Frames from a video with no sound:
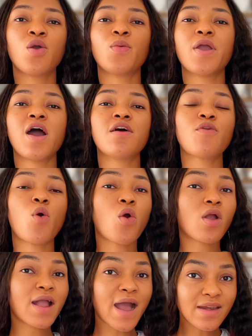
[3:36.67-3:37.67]
we have
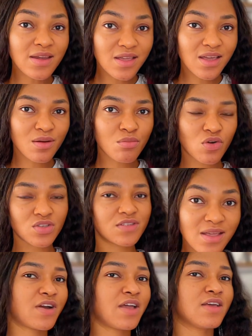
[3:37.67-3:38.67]
organic
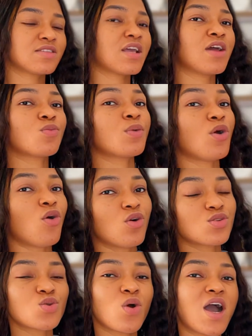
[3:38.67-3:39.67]
emulsifiers, and we
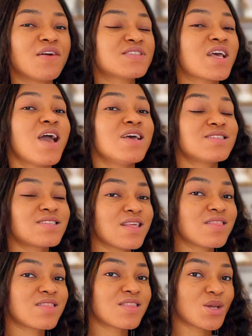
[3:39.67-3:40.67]
also have
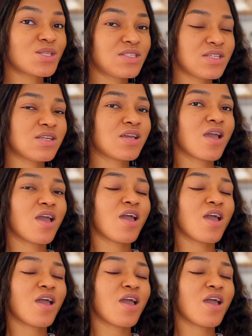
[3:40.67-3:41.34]
synthetic